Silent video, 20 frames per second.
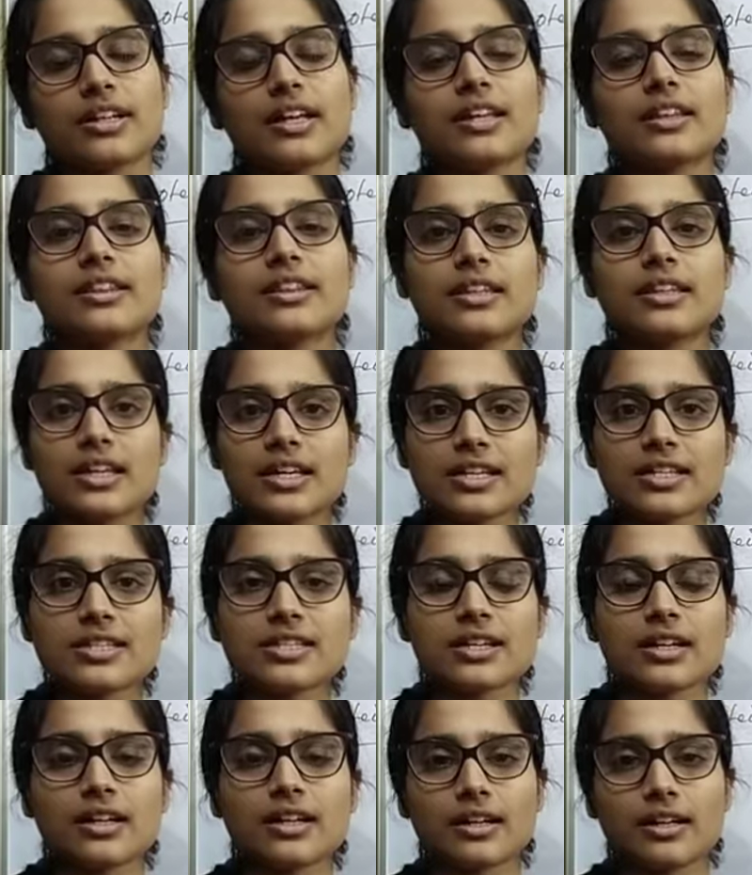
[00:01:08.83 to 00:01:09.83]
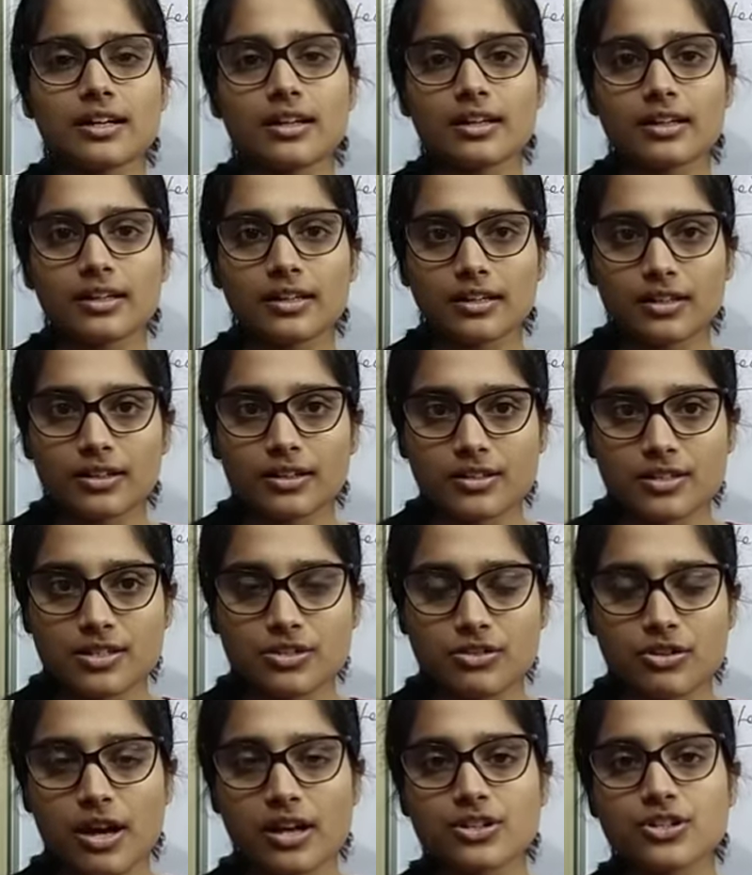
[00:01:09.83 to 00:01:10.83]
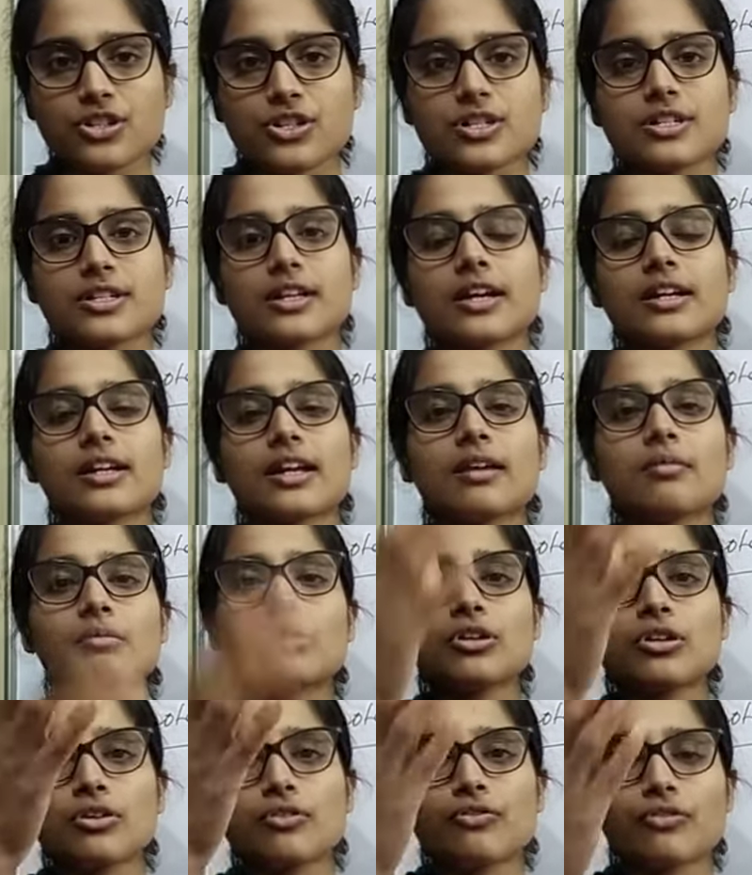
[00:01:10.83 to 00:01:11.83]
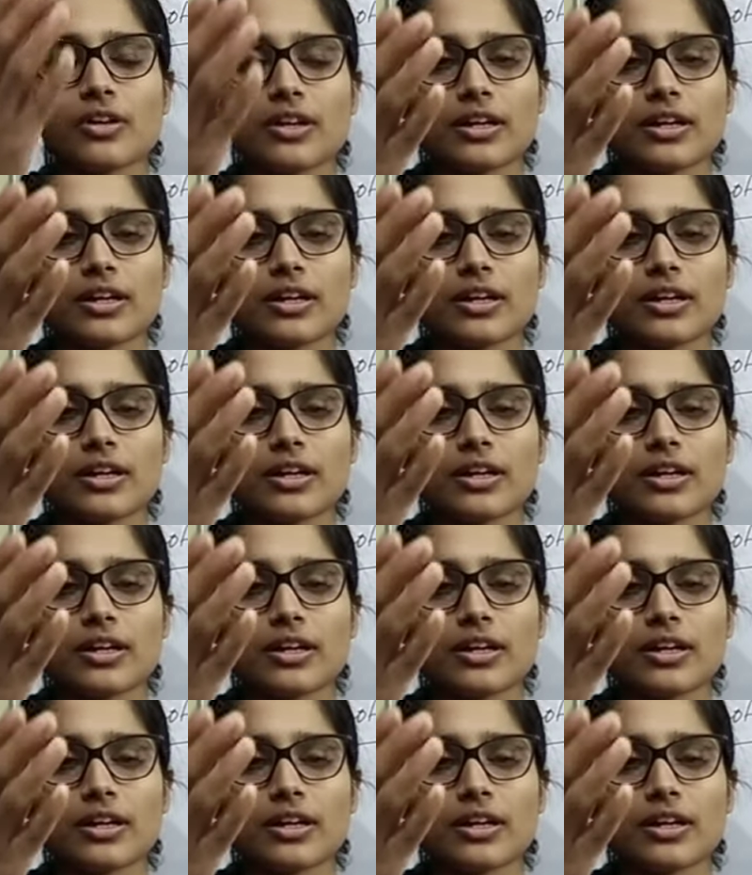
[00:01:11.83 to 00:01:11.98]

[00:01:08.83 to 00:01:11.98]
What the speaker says: And these structures, the attainment of